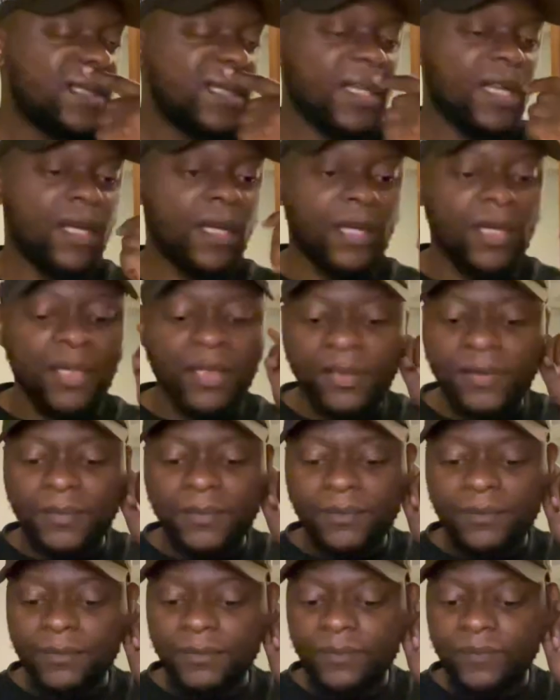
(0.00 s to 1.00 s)

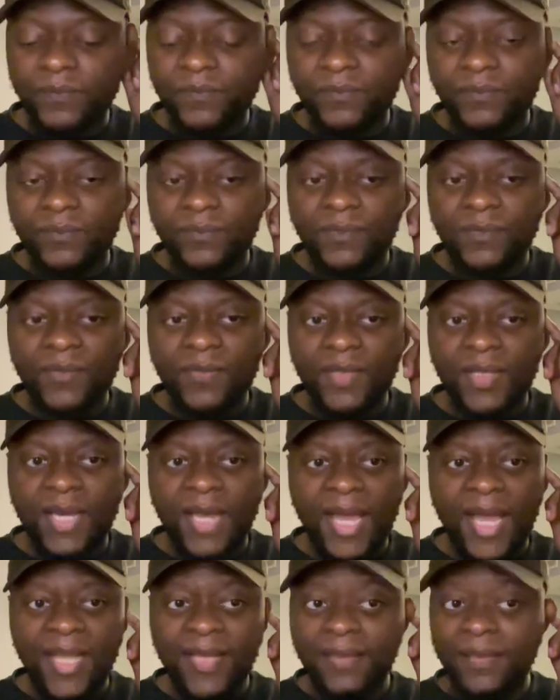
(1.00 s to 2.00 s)
And
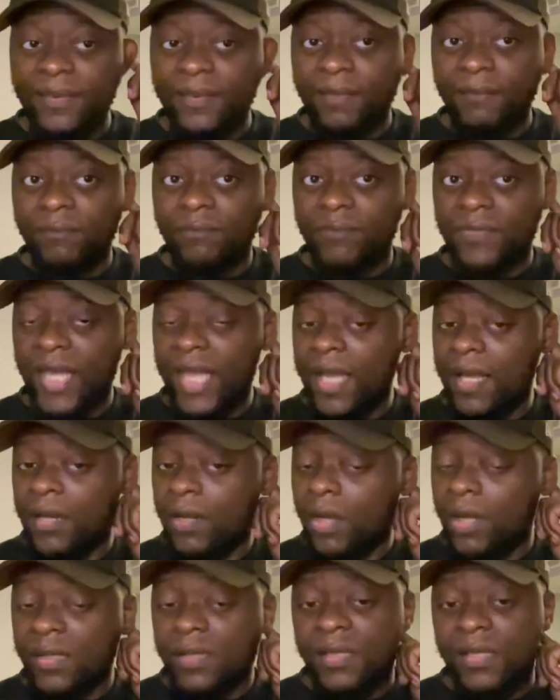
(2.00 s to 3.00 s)
yeah,
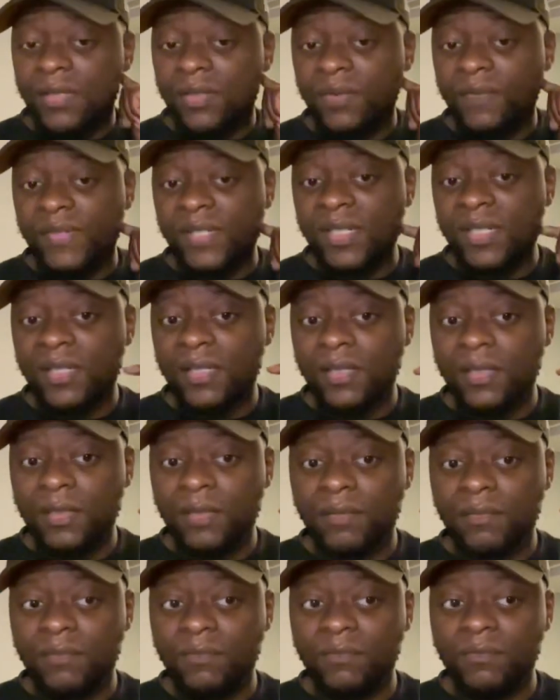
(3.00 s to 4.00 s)
last season,
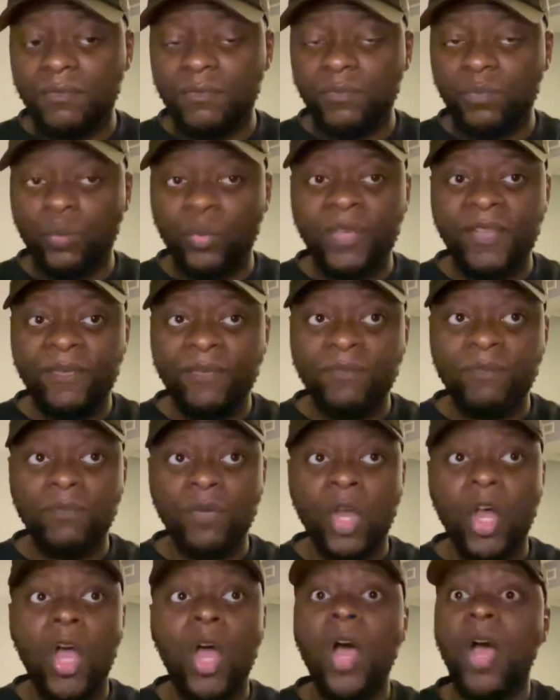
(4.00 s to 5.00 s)
obviously, we've
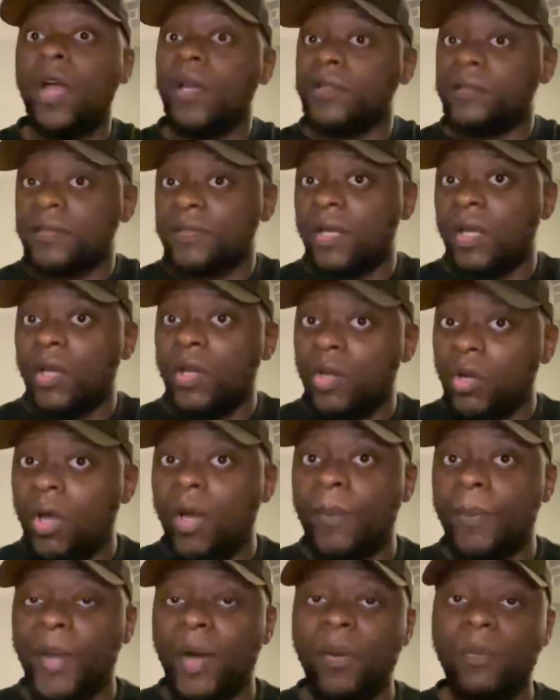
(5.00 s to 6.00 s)
heard a lot
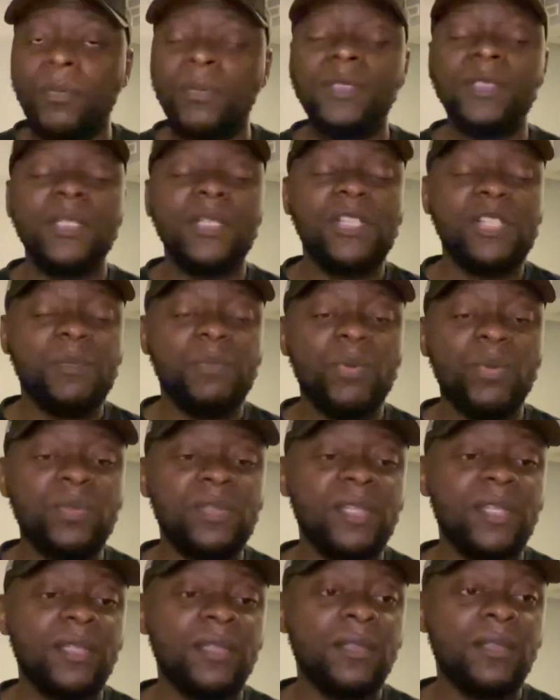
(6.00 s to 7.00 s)
about
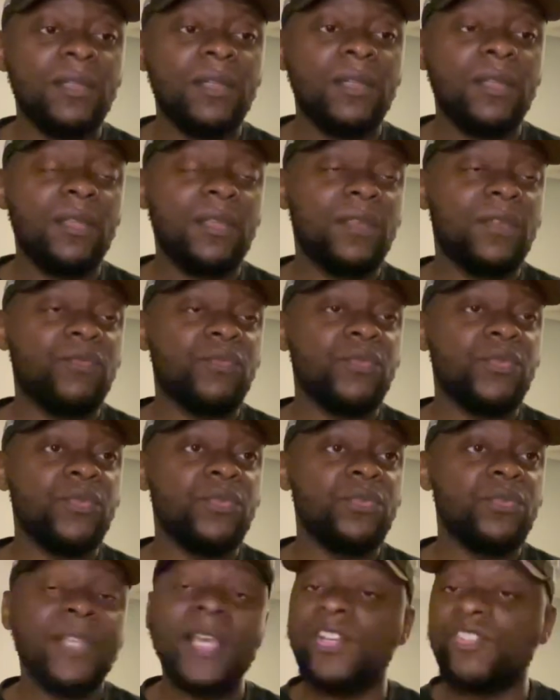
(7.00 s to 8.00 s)
Sporting
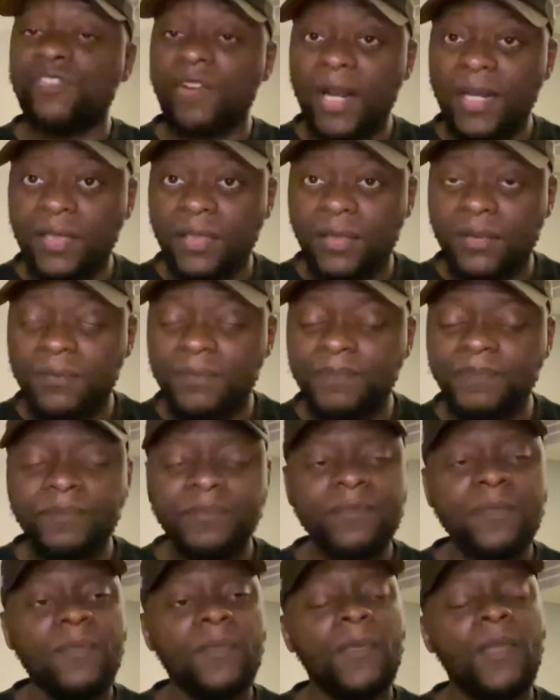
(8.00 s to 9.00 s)
through their striker,
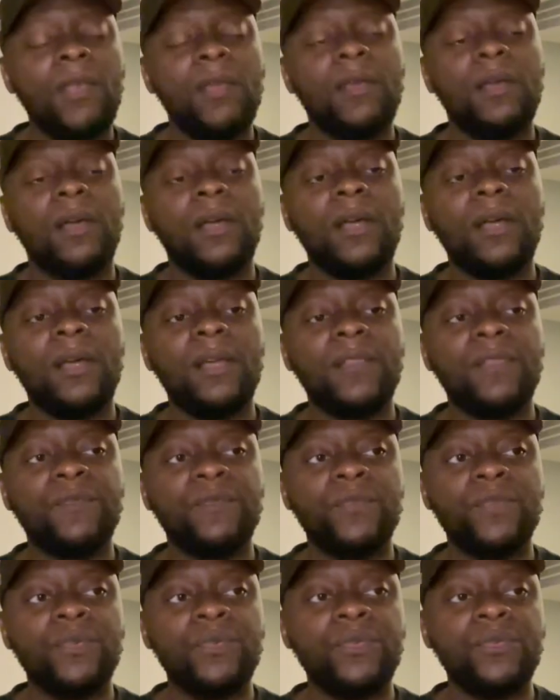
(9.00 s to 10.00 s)

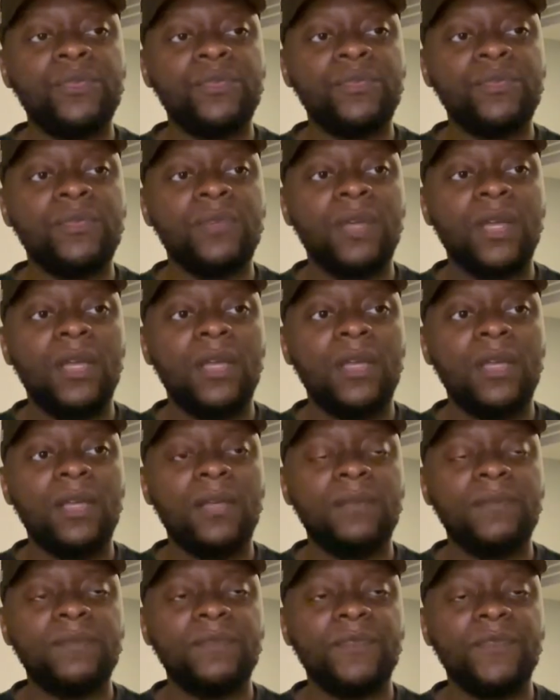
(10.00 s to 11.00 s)
through
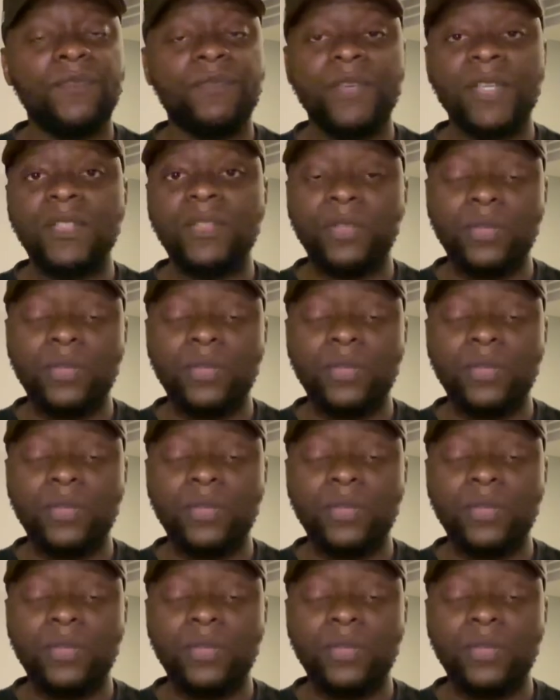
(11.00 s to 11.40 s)
Victor